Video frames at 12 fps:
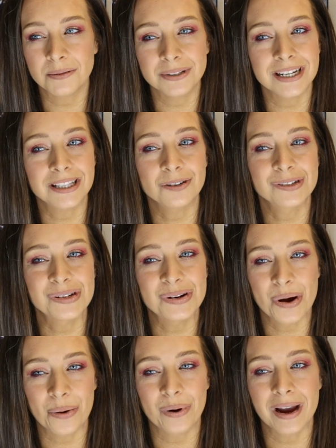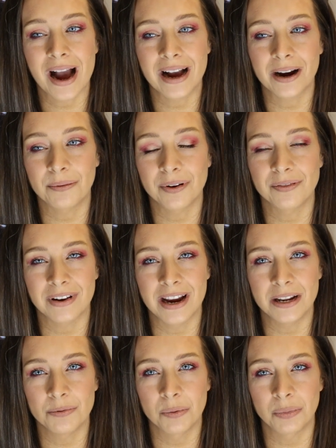I was like, there's no way I got rid of
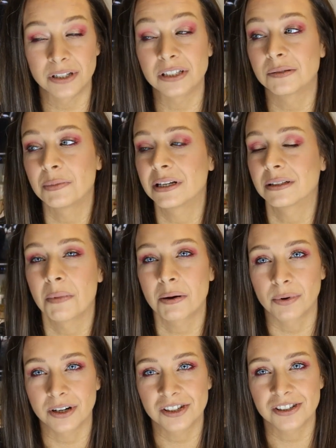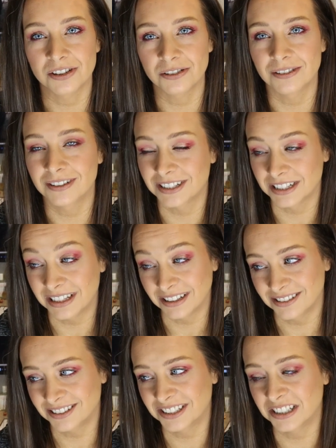eighty-one brushes because my brushes are
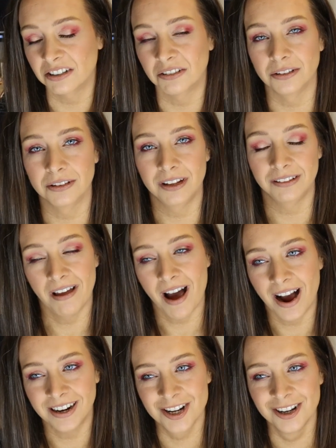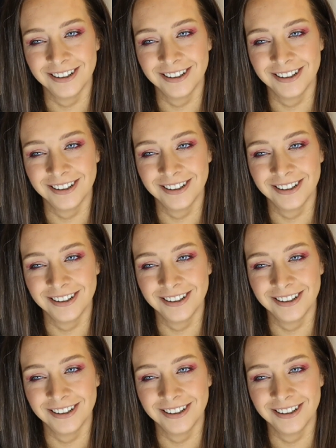still a lot.